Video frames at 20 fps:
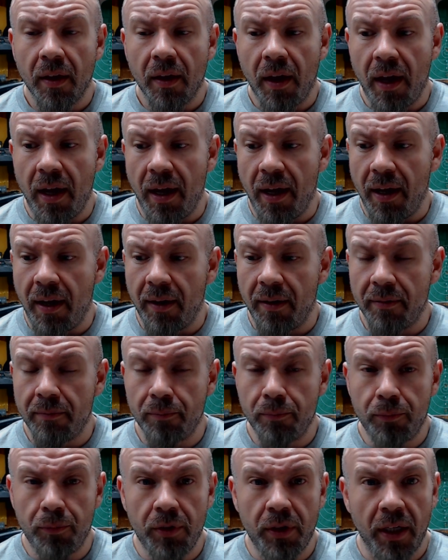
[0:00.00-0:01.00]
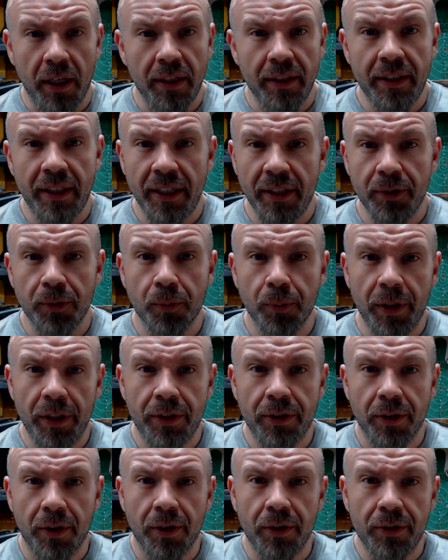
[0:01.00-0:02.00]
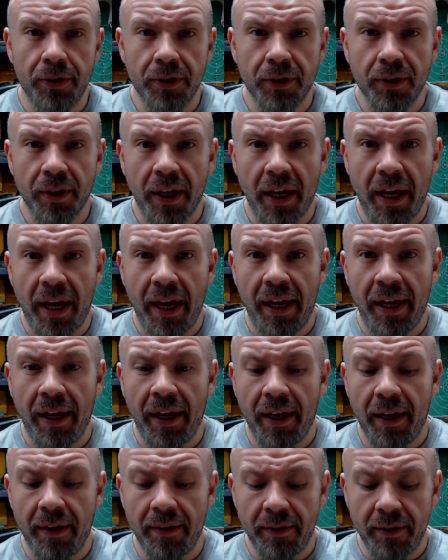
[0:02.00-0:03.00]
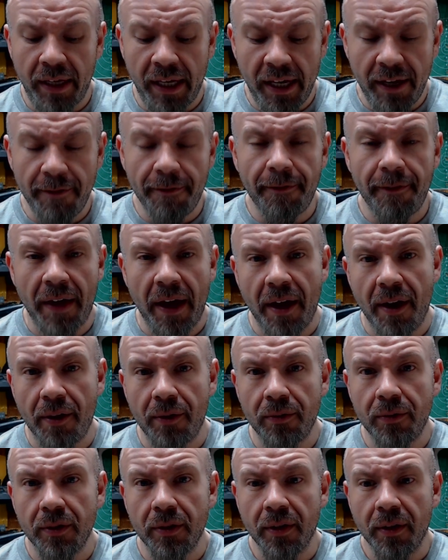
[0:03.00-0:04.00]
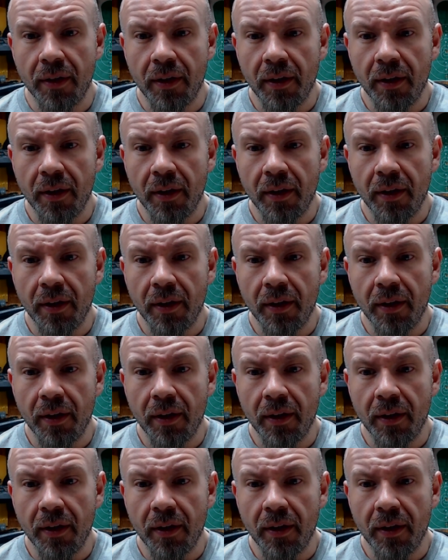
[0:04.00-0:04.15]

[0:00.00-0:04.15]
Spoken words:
does his research, and he found